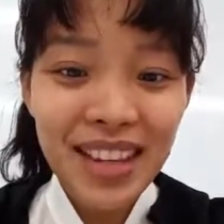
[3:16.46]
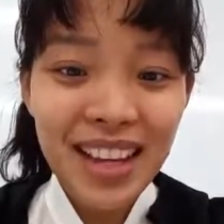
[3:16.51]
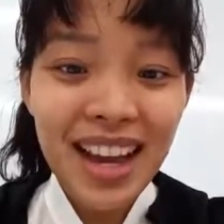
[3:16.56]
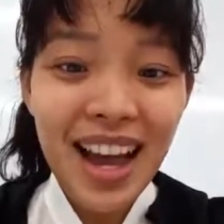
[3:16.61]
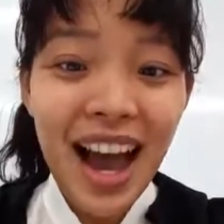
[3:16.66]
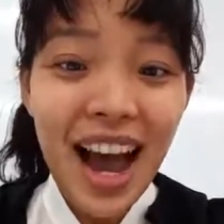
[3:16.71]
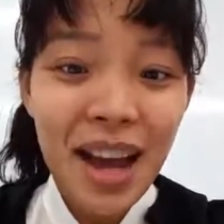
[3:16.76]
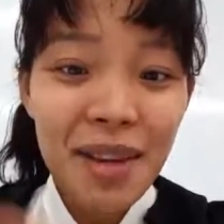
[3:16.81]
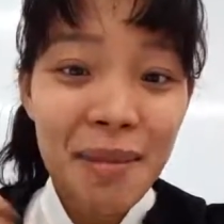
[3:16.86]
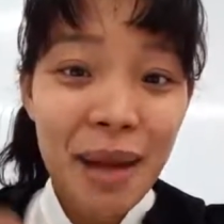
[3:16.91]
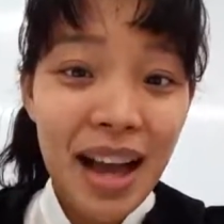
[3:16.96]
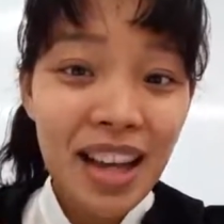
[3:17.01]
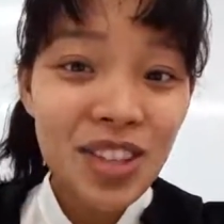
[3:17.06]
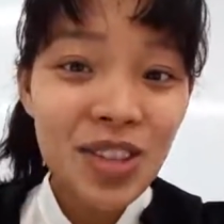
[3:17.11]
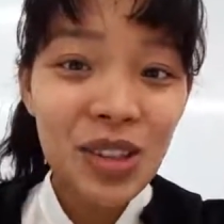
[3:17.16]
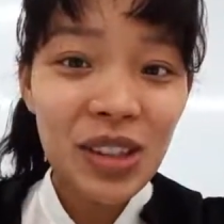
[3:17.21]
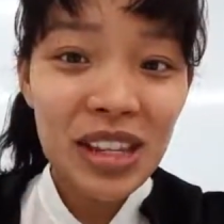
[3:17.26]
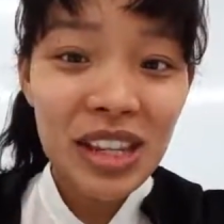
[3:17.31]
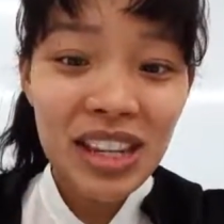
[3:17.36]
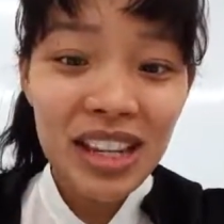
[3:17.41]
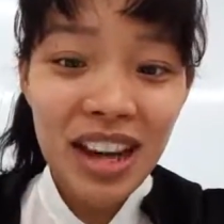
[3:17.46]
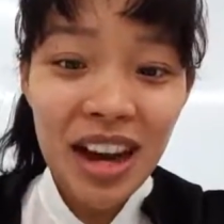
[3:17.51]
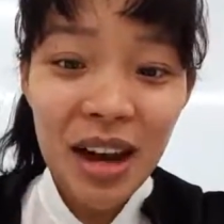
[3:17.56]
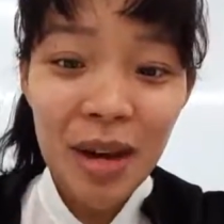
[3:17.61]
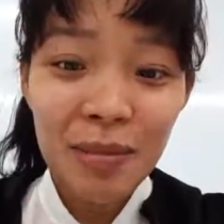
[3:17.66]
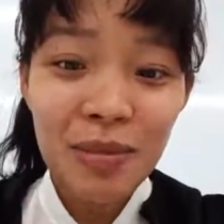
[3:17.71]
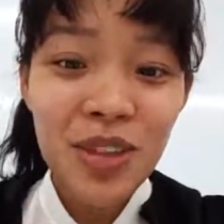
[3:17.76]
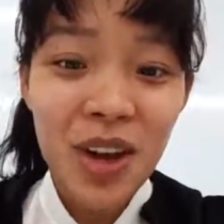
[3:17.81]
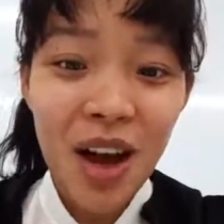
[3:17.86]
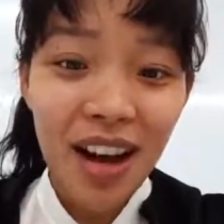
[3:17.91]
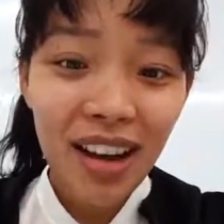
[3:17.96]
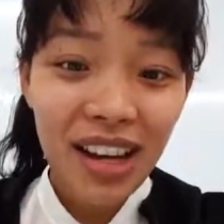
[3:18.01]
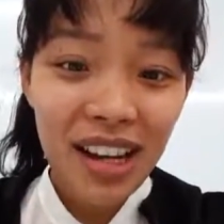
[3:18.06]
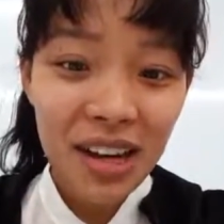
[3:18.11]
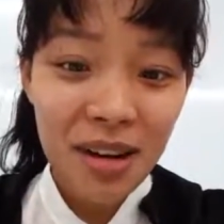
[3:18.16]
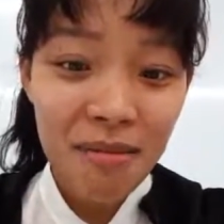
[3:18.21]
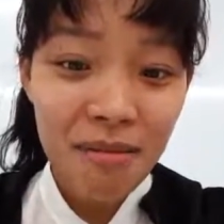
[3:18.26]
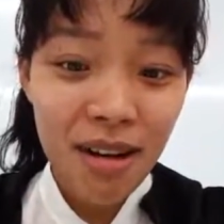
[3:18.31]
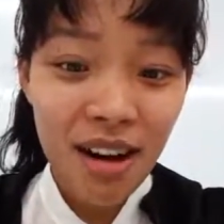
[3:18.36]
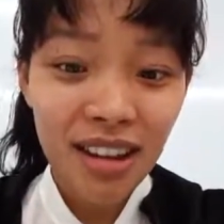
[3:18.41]
I'm actually talking
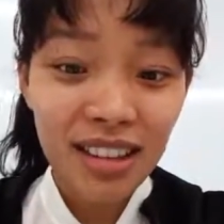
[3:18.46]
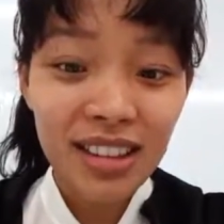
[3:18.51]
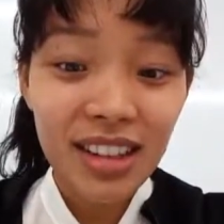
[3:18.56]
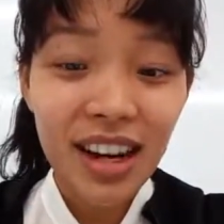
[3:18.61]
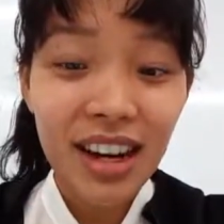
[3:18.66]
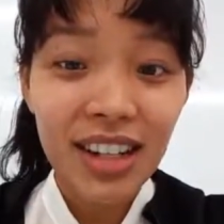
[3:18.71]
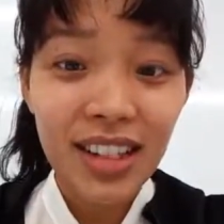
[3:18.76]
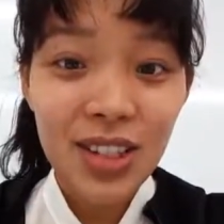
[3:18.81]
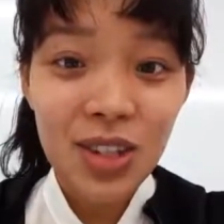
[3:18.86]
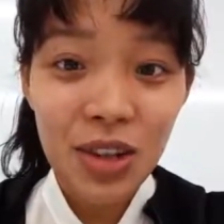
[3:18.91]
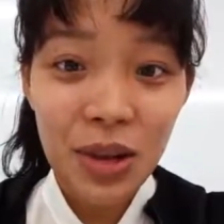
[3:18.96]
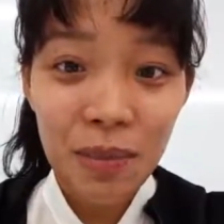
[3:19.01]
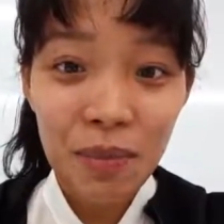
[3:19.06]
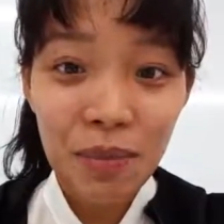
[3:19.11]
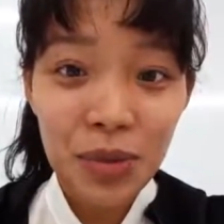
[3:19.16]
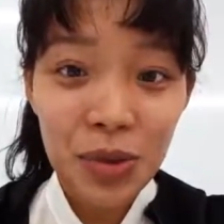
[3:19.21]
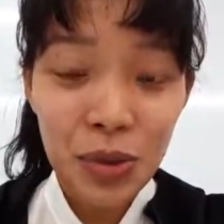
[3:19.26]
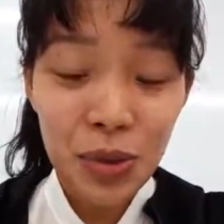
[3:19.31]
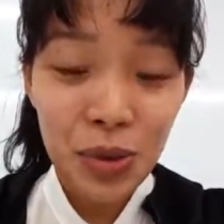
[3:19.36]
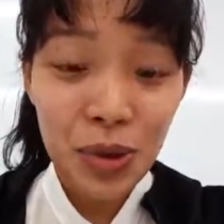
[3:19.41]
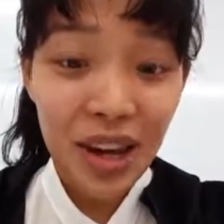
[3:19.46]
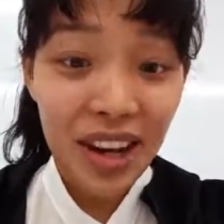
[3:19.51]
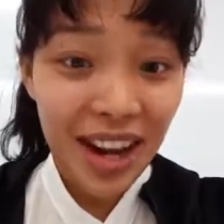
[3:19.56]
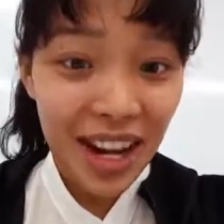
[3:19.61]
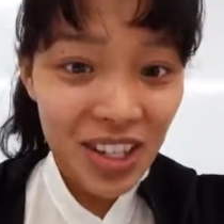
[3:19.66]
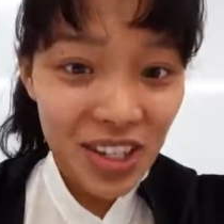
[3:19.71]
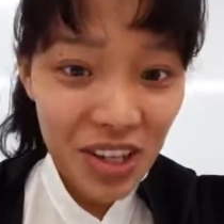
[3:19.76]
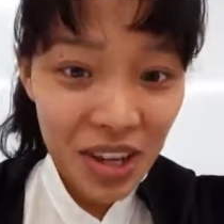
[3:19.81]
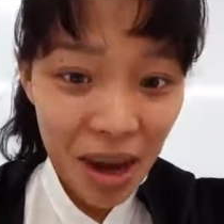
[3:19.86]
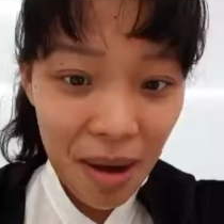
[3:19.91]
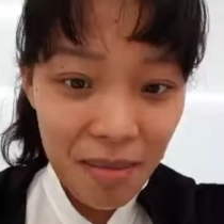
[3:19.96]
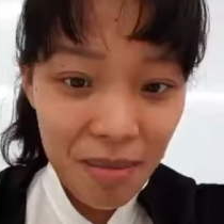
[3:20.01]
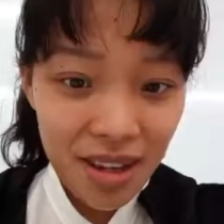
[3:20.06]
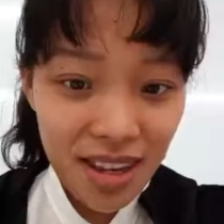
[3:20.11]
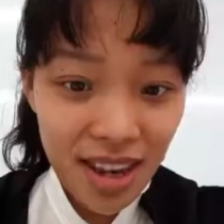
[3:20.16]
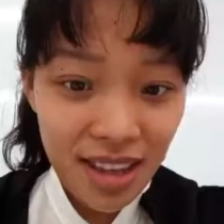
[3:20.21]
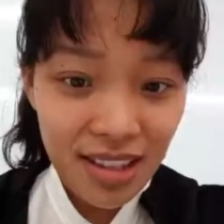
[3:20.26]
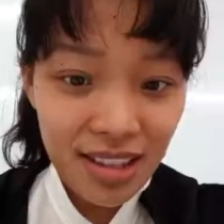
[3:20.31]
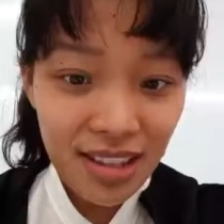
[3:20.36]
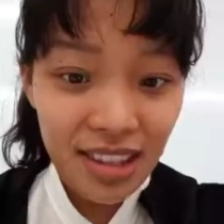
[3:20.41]
about our trip to Arashiyama
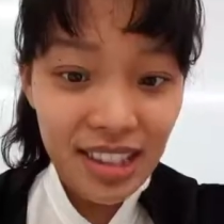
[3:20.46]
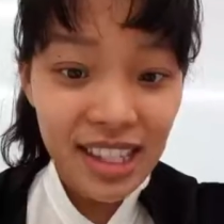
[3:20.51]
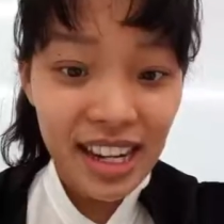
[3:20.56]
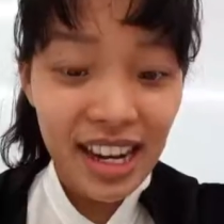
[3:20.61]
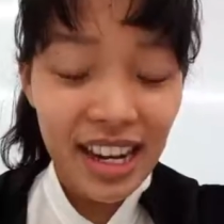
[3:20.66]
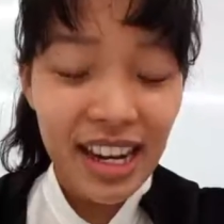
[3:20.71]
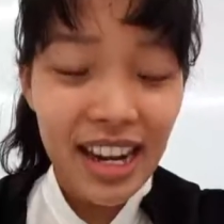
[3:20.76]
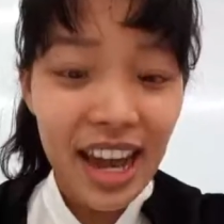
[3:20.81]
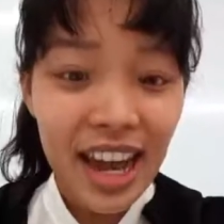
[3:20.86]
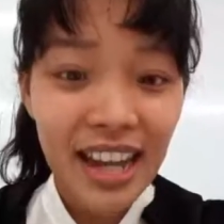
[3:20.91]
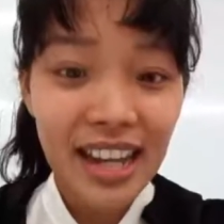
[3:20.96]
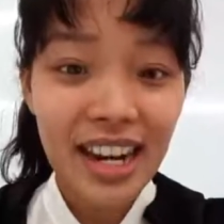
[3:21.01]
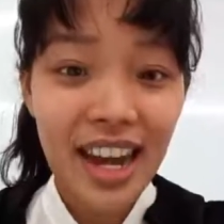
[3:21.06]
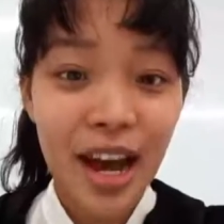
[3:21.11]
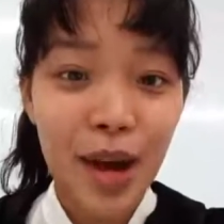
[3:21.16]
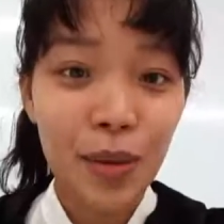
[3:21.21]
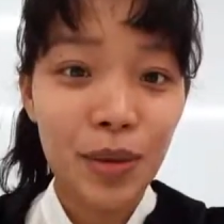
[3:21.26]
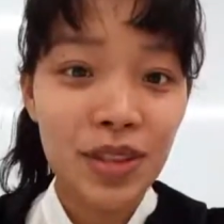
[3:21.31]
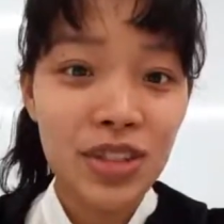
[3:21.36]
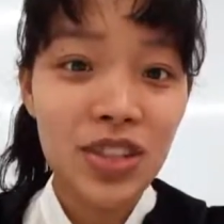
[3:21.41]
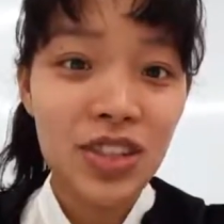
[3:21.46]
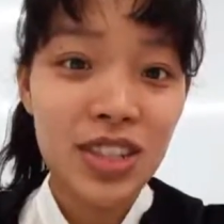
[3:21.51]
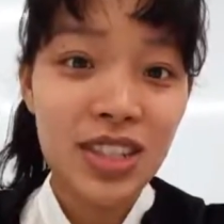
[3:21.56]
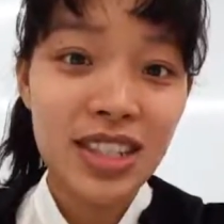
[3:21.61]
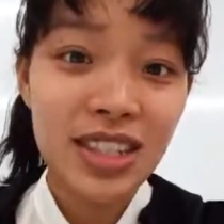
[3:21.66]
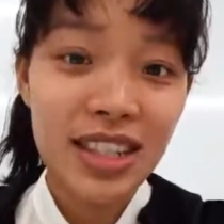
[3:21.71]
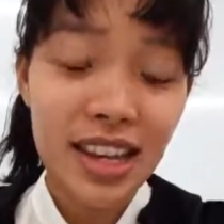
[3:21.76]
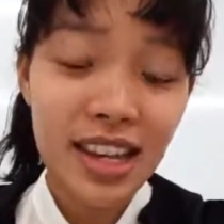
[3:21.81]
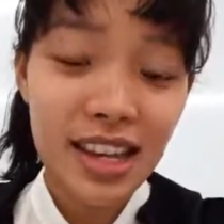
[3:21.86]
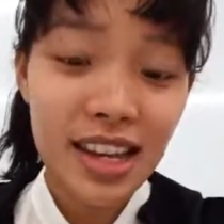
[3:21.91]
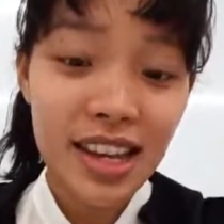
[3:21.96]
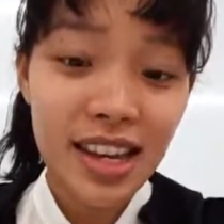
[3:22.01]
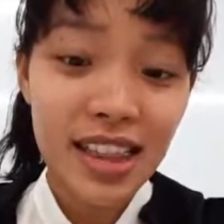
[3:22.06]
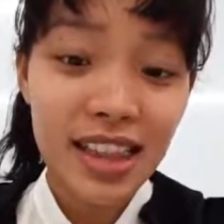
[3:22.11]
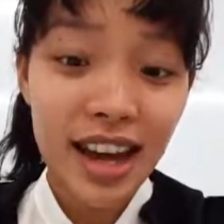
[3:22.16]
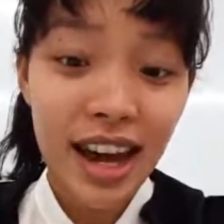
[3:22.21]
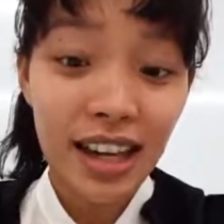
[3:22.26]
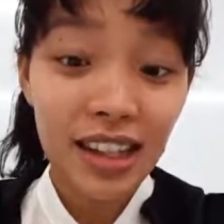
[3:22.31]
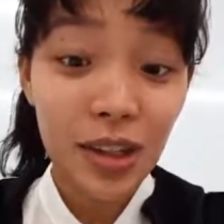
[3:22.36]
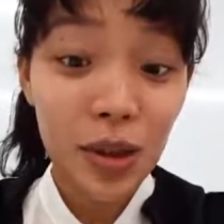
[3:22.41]
yesterday, and I was just saying
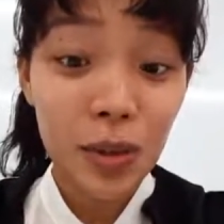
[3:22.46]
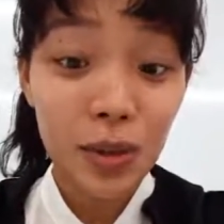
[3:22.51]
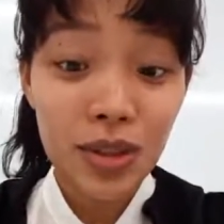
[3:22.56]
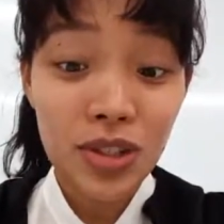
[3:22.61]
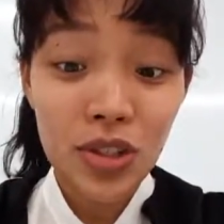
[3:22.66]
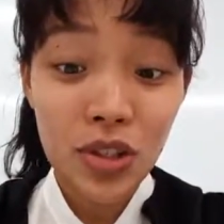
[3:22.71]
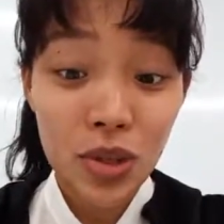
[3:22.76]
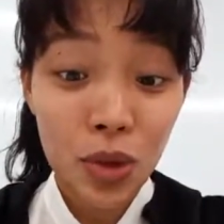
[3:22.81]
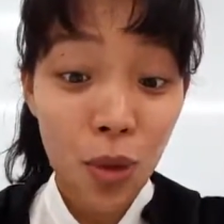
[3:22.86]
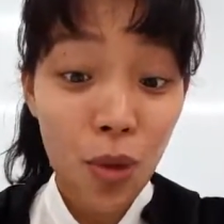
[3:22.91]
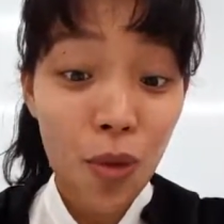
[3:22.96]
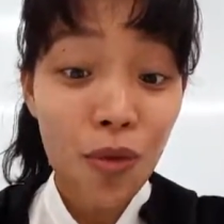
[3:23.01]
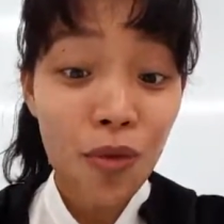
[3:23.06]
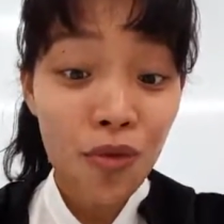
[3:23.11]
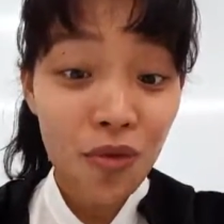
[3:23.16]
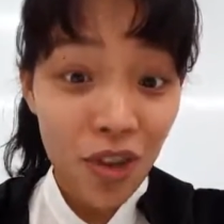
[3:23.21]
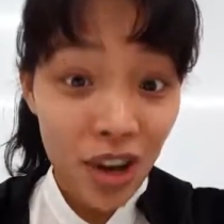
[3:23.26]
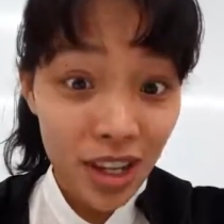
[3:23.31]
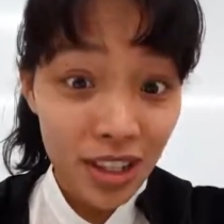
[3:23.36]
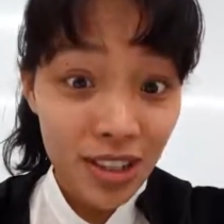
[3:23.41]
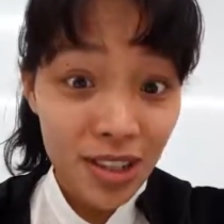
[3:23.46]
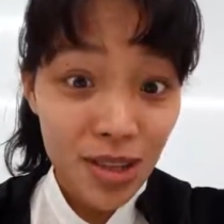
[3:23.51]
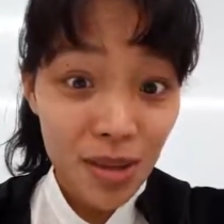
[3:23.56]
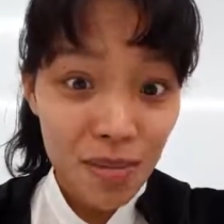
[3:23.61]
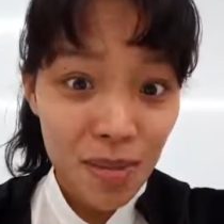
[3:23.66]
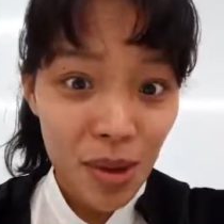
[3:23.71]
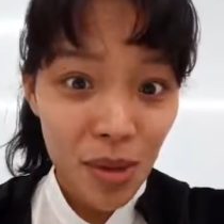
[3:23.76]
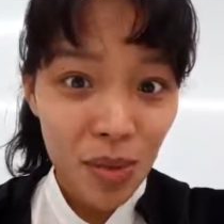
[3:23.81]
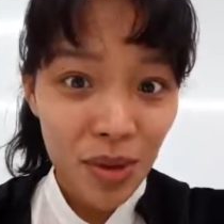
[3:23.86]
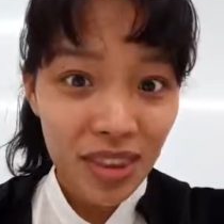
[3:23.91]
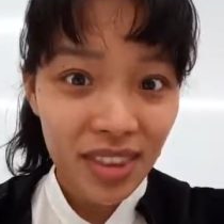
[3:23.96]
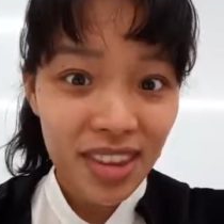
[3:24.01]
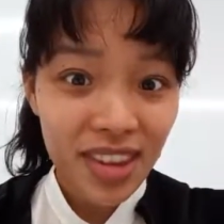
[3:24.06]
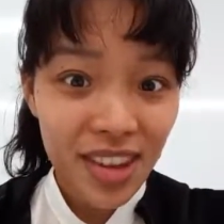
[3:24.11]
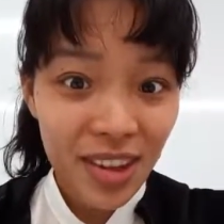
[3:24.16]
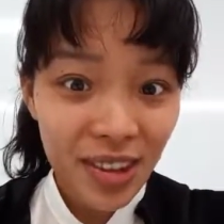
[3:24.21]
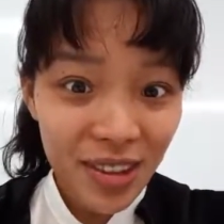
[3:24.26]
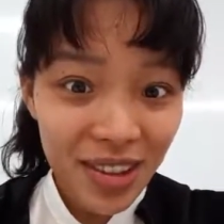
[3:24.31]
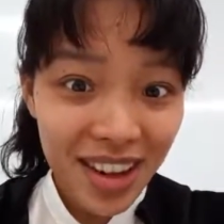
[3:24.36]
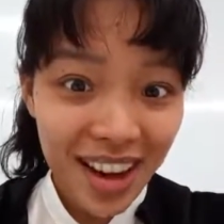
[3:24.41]
that it was so fun to be with
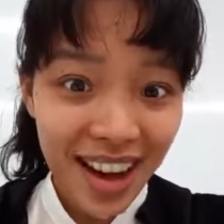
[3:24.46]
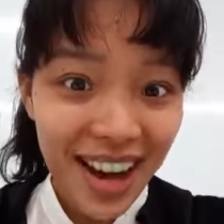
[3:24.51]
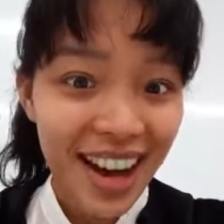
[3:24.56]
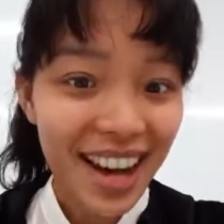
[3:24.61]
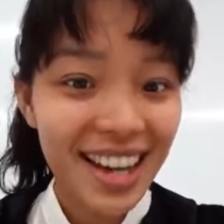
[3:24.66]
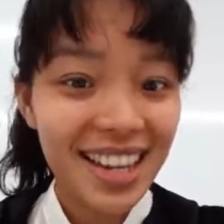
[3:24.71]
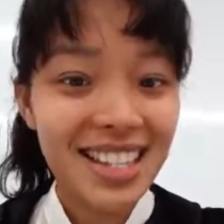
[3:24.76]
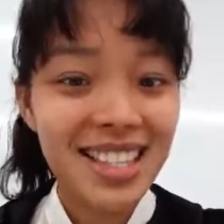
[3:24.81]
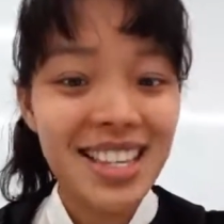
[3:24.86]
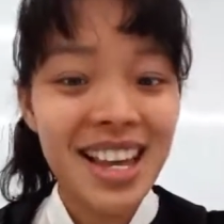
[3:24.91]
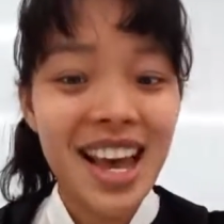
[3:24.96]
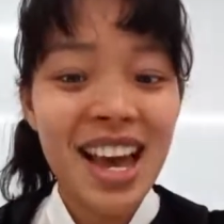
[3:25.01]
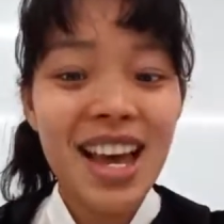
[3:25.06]
you guys.